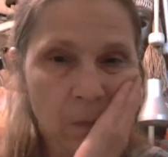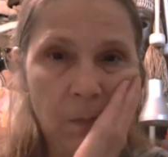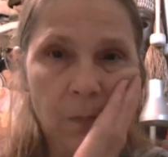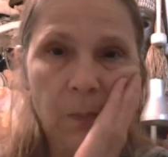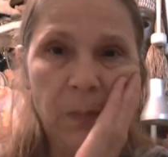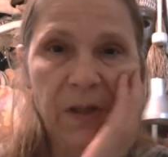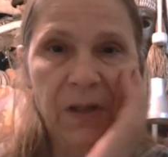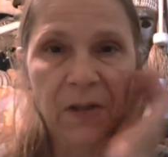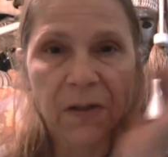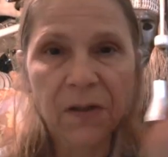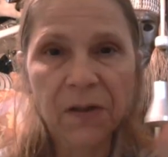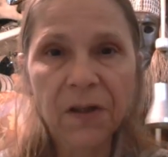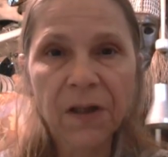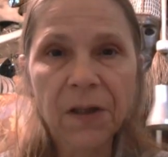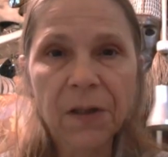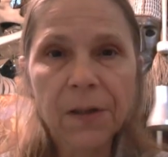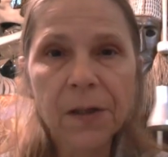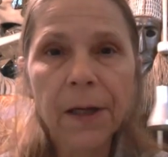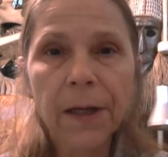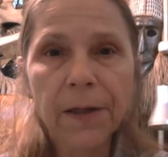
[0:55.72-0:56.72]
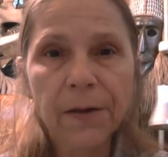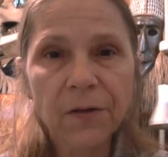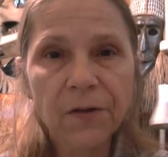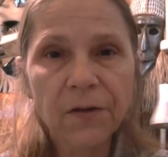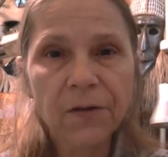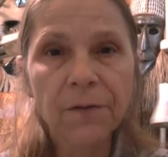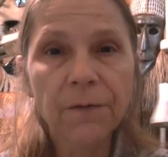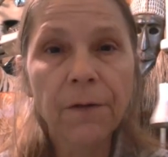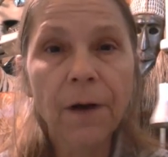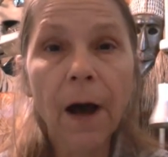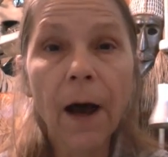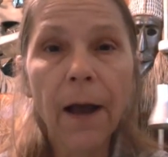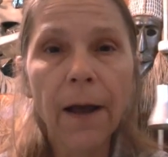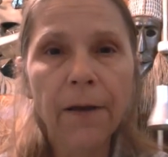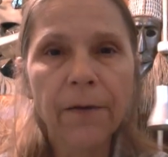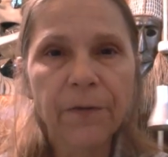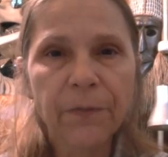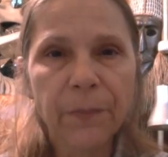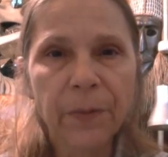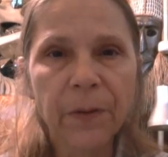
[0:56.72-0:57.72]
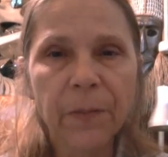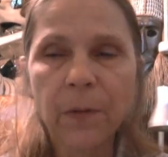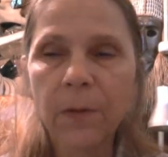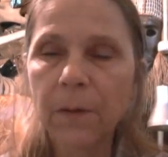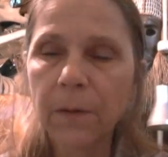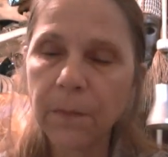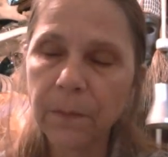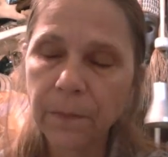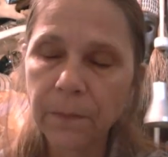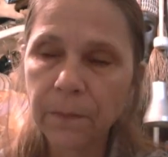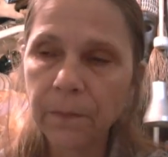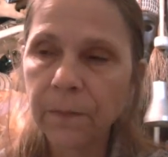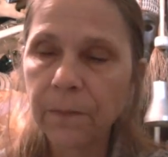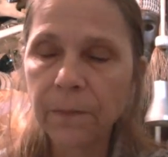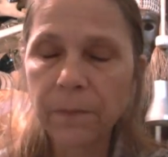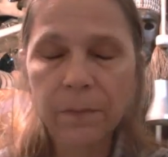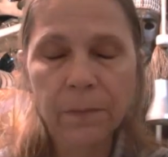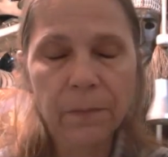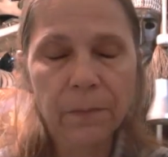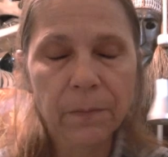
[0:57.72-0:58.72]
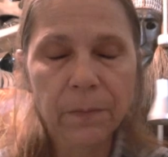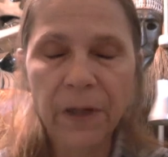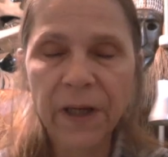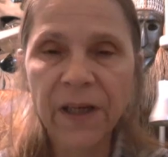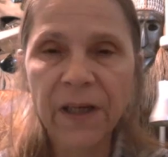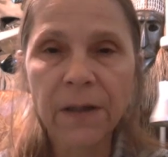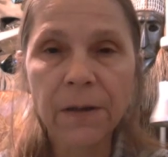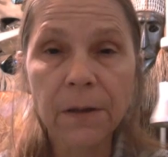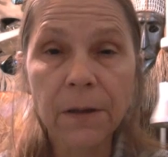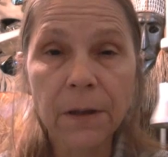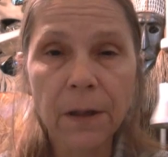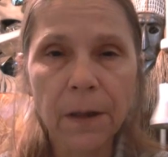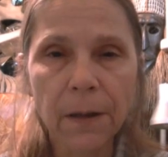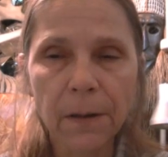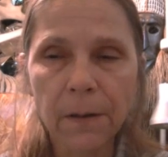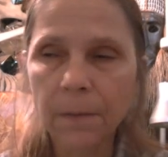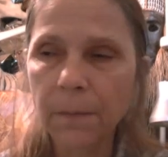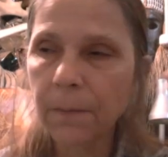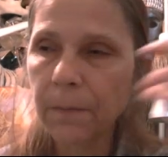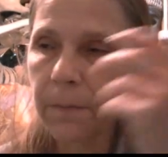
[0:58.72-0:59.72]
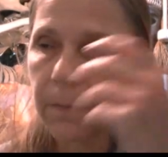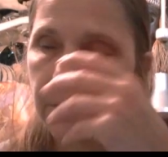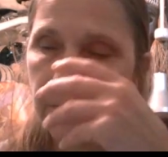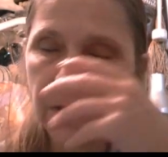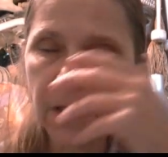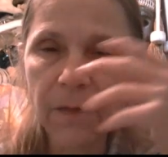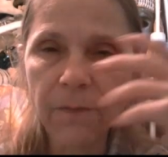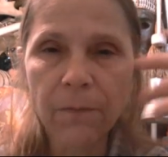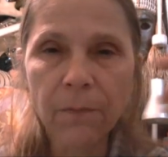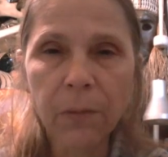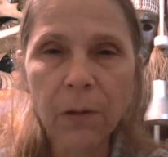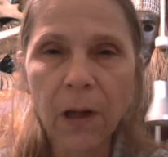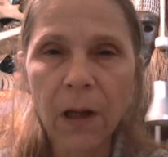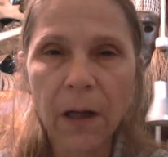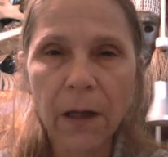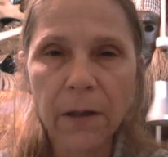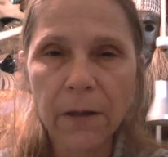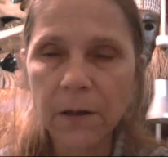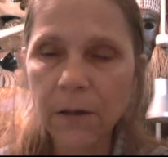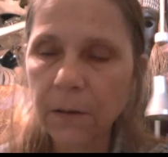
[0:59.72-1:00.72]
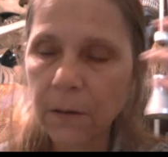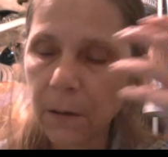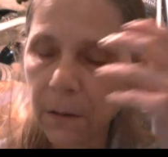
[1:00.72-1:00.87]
Because things like to survive, people, by instinct, even plants.